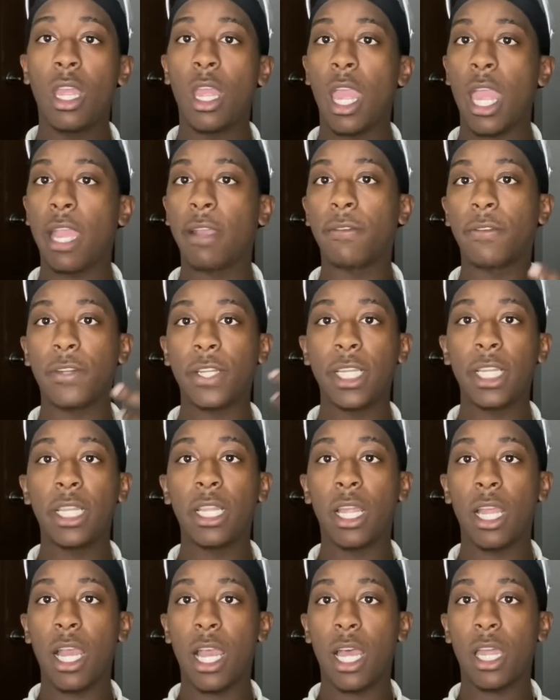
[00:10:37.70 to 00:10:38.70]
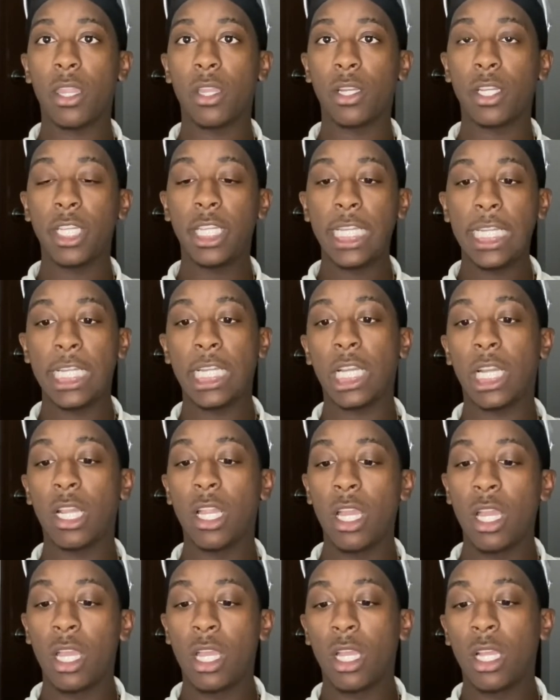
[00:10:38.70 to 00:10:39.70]
every other year.
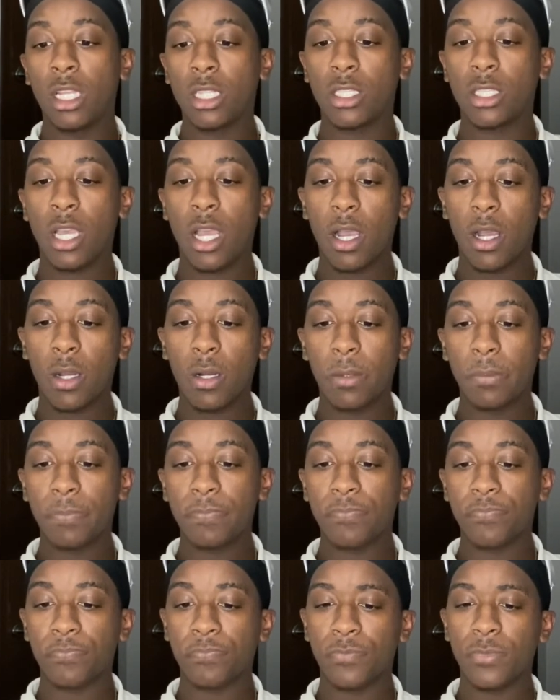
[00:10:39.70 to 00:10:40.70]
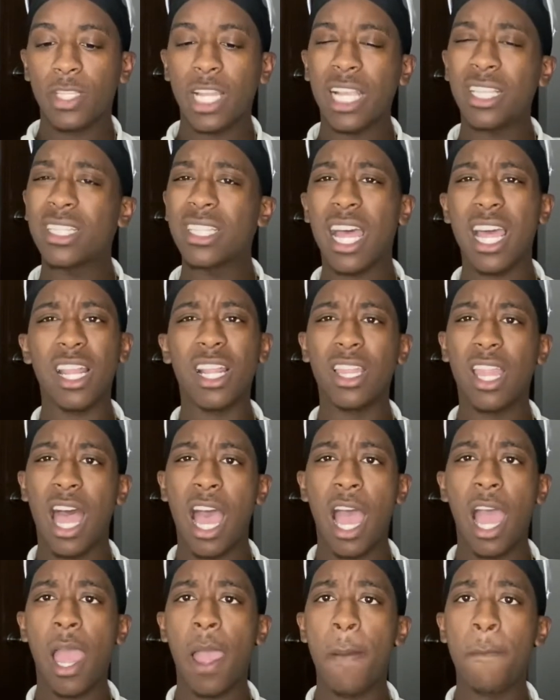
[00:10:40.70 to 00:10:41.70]
So that's not a
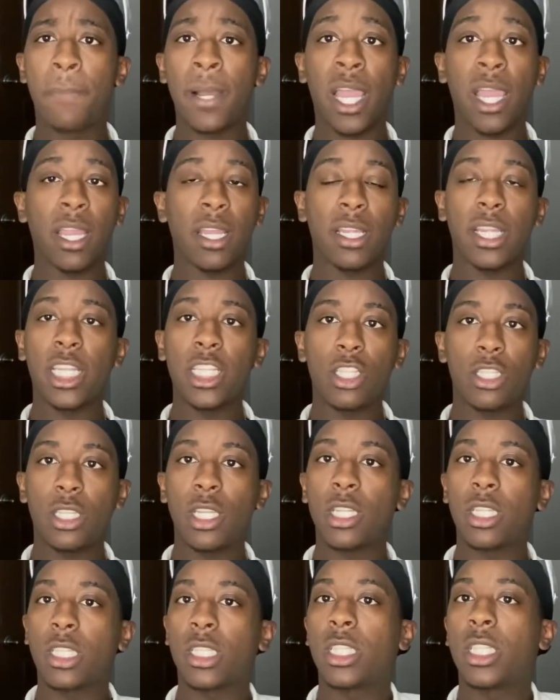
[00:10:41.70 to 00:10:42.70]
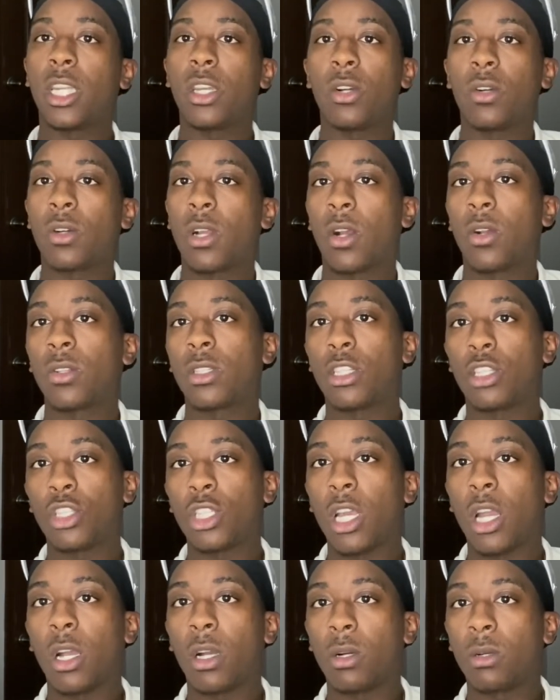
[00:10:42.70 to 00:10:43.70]
lot, but it just still goes to
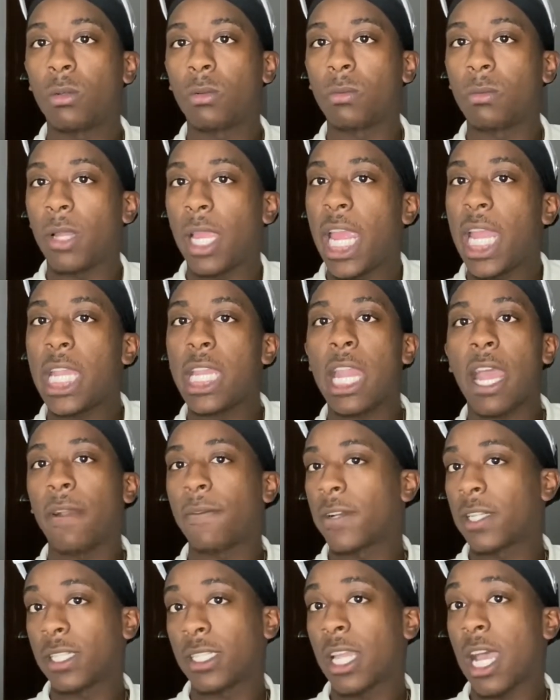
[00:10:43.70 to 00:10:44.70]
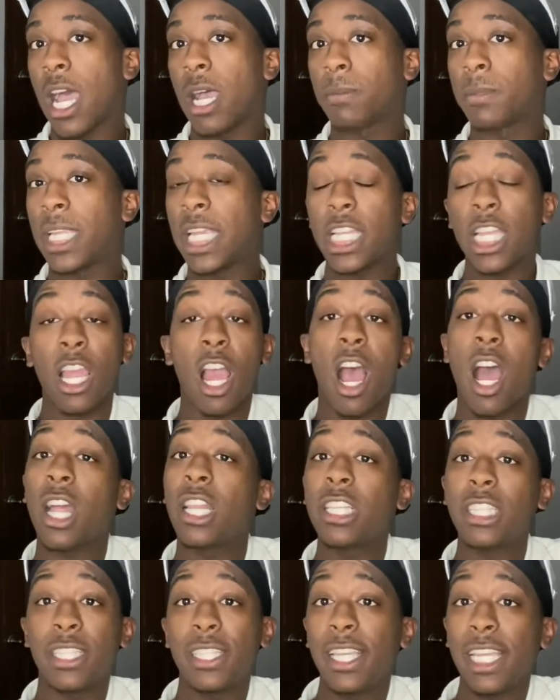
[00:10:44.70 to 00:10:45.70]
show it never stops. And it,
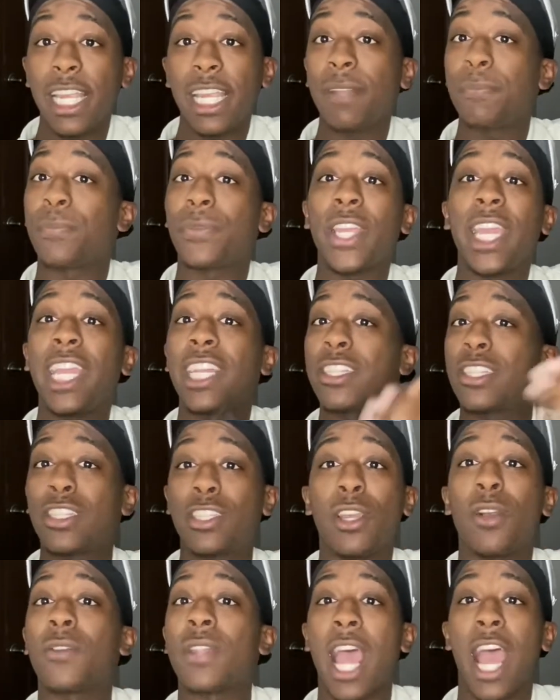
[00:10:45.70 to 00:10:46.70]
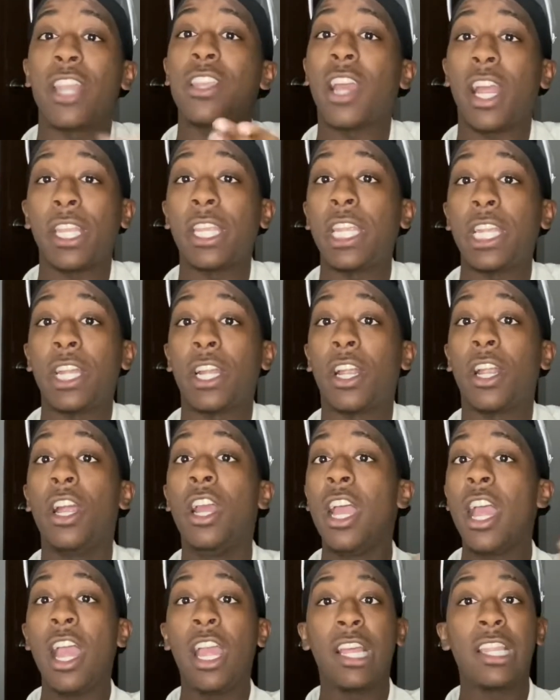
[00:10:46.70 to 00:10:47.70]
honestly, it's still not done here.
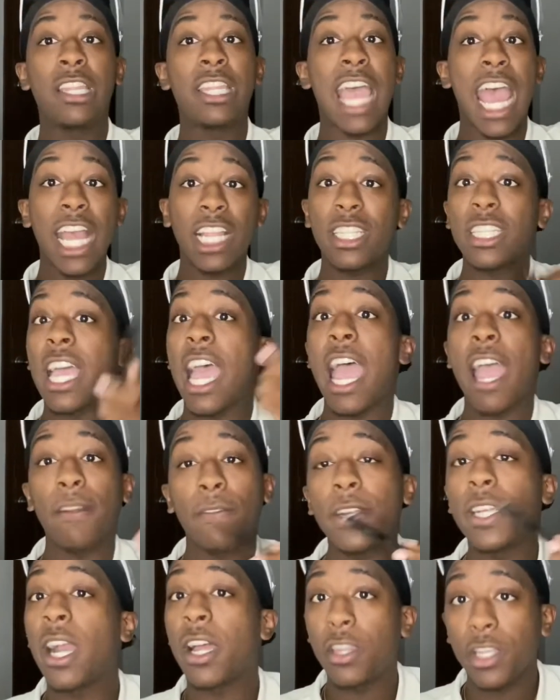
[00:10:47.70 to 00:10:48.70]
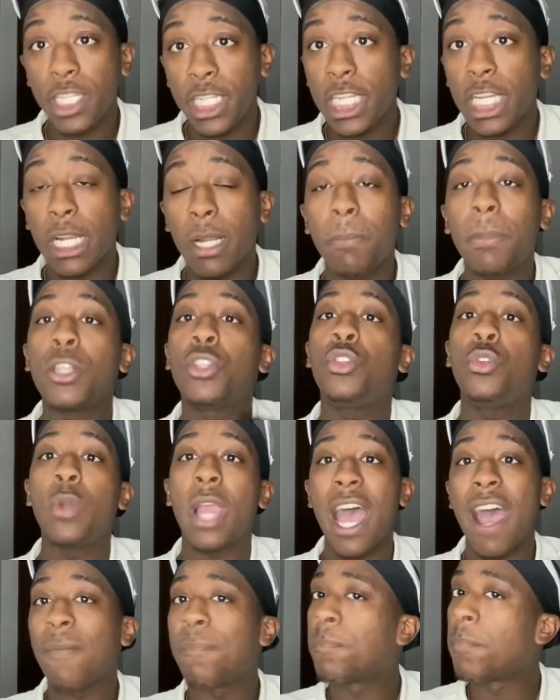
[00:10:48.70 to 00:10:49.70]
That's the every other year, but you
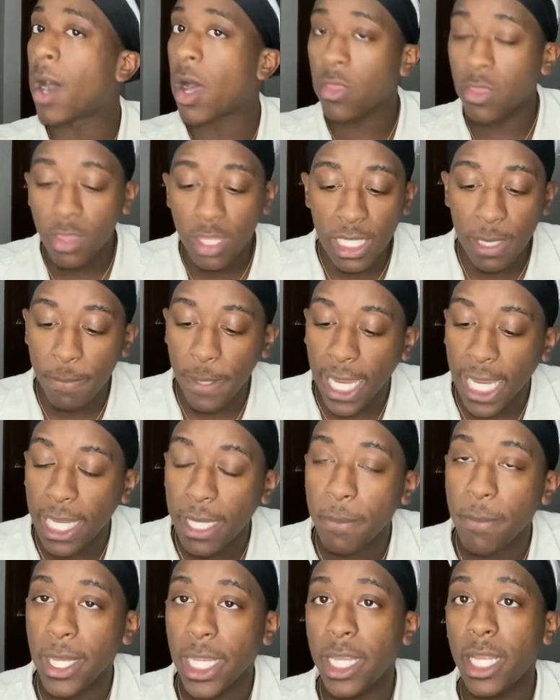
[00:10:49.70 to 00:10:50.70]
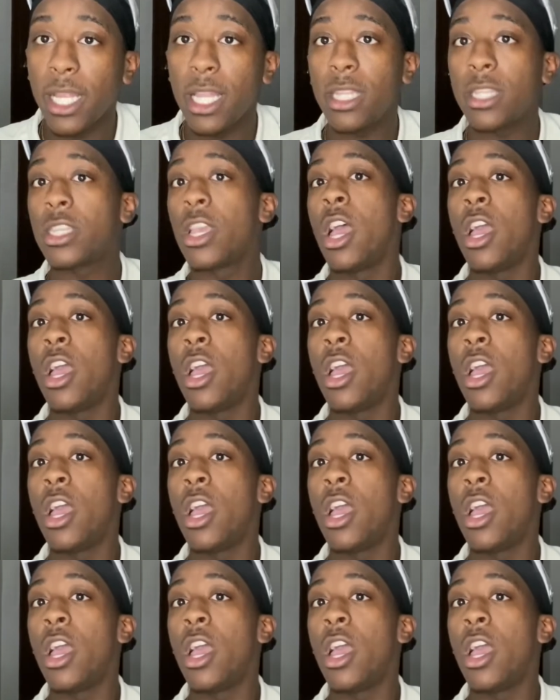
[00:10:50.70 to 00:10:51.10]
have monthly payments,